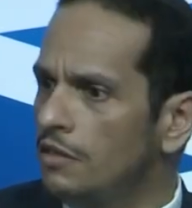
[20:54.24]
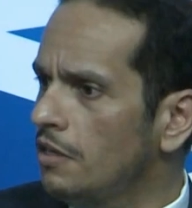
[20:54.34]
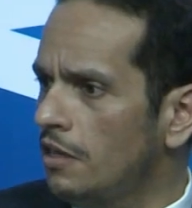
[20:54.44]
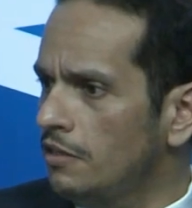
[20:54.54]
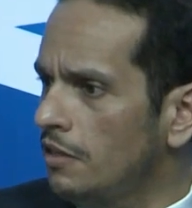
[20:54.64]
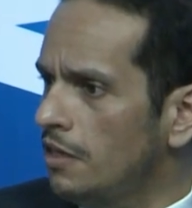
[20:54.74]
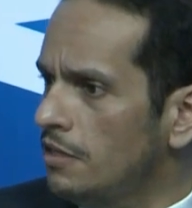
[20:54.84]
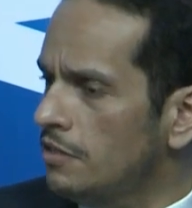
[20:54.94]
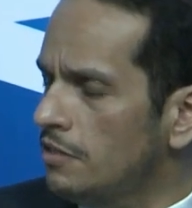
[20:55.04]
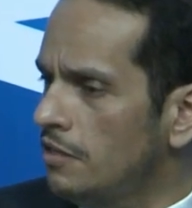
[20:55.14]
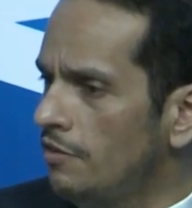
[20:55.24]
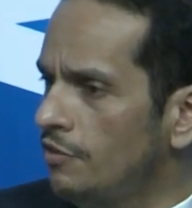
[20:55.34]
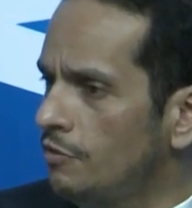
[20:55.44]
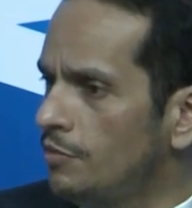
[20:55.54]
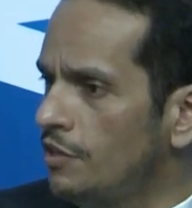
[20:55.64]
Qatar has
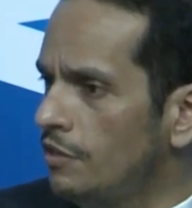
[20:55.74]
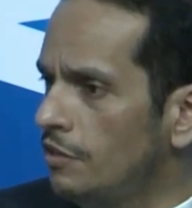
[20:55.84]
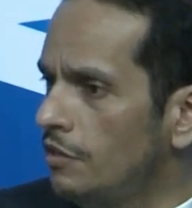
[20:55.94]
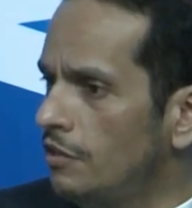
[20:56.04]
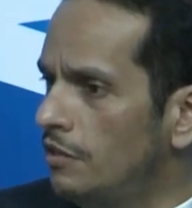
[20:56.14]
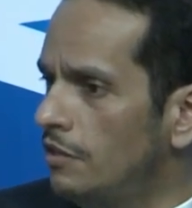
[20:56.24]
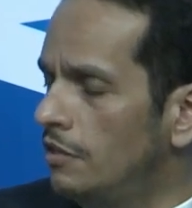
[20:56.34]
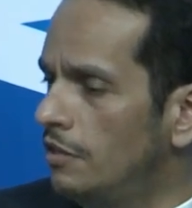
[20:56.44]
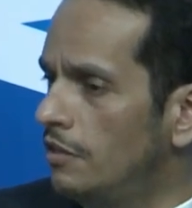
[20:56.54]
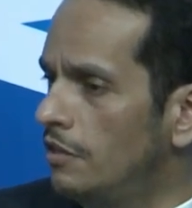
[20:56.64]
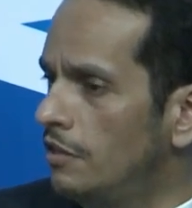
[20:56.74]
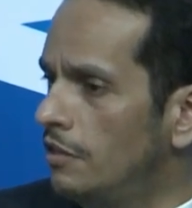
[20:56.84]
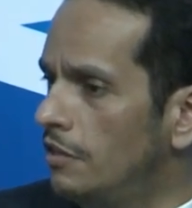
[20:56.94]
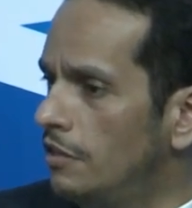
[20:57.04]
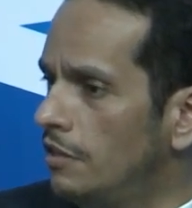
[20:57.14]
never been
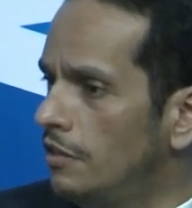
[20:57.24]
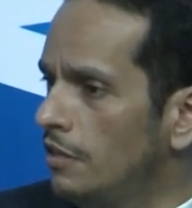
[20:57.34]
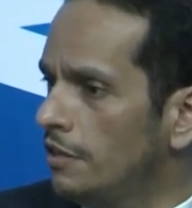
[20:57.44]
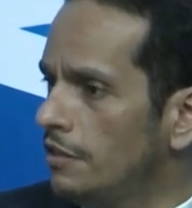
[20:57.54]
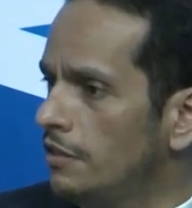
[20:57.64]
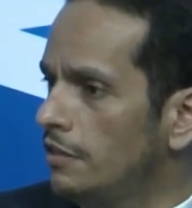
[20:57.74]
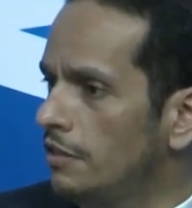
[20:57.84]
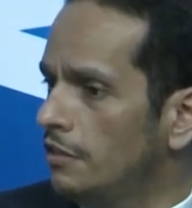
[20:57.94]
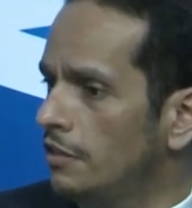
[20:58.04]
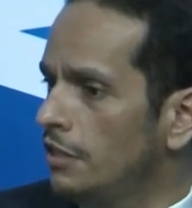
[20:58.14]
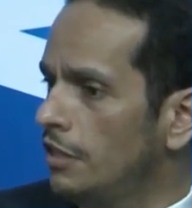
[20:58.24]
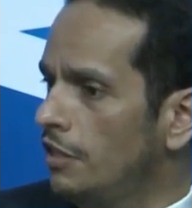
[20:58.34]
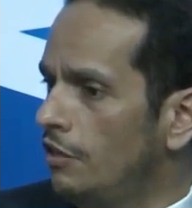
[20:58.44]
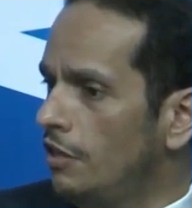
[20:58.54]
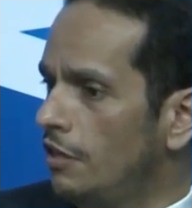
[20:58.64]
uh, like
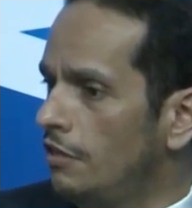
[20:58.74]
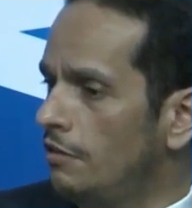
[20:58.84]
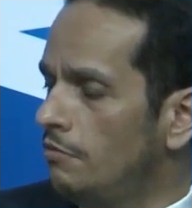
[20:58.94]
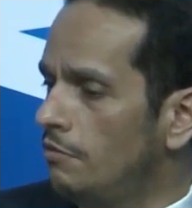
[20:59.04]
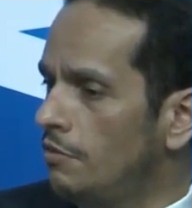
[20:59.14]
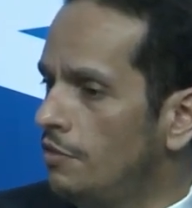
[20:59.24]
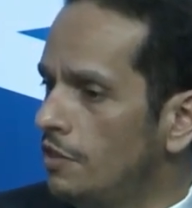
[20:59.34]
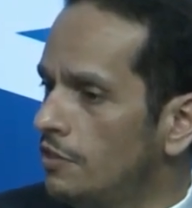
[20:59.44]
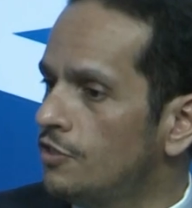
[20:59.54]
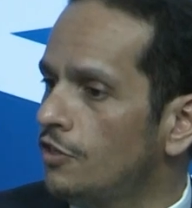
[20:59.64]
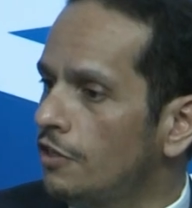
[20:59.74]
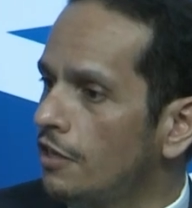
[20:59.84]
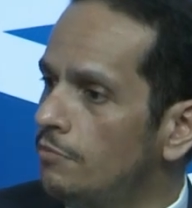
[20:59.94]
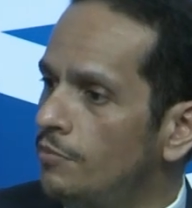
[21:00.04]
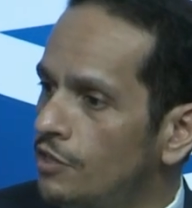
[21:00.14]
things are,
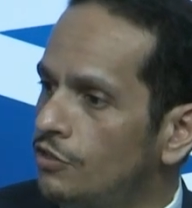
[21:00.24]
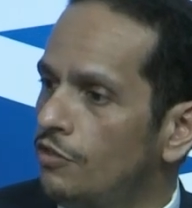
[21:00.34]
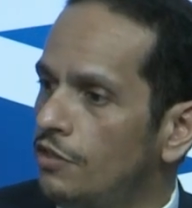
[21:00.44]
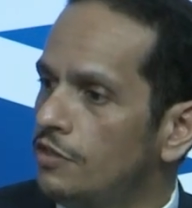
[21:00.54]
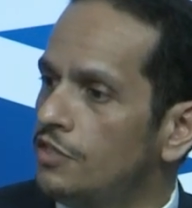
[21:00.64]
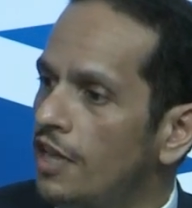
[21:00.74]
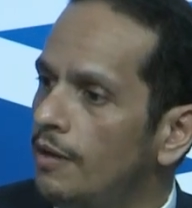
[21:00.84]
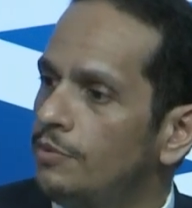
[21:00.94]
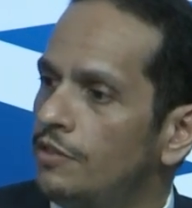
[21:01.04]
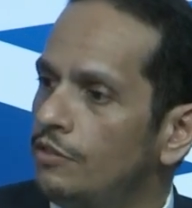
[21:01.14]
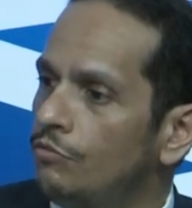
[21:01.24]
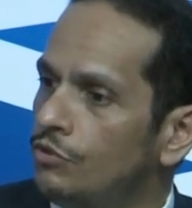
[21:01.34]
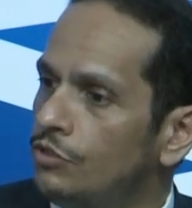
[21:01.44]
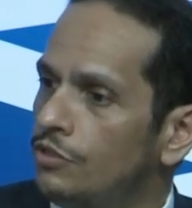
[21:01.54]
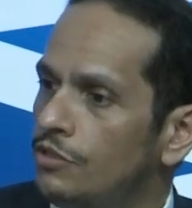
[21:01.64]
major things happening
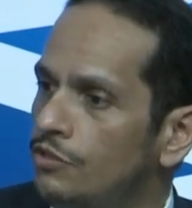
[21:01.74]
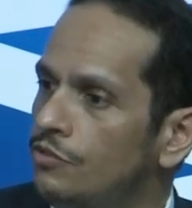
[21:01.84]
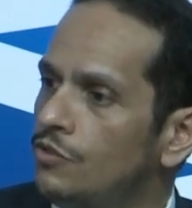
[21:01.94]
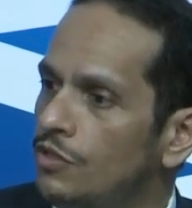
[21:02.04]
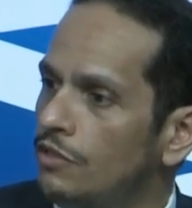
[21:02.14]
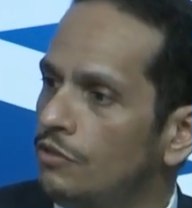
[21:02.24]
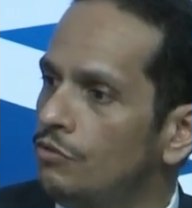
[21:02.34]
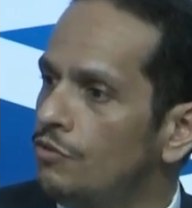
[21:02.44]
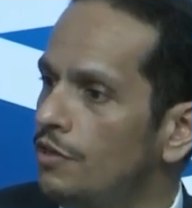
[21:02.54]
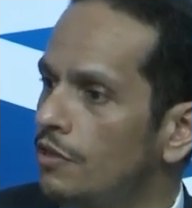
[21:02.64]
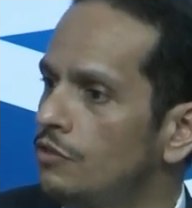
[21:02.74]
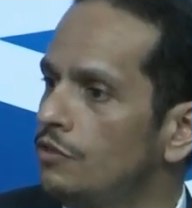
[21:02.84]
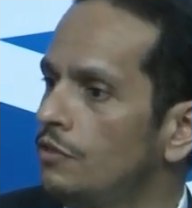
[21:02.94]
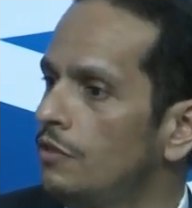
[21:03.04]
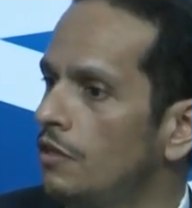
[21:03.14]
which is concerning to the
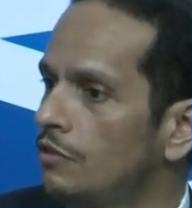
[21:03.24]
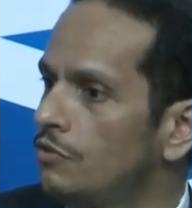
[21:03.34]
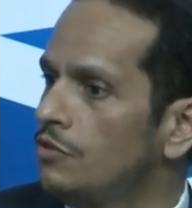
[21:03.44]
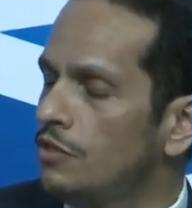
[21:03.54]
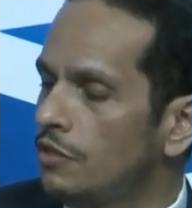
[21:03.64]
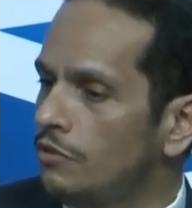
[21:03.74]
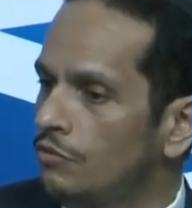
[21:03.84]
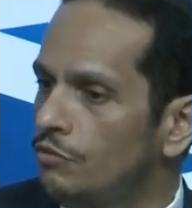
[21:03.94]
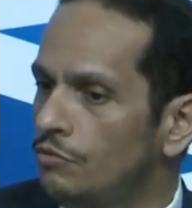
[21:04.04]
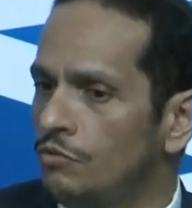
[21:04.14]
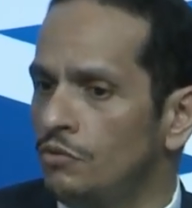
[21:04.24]
region and concerning to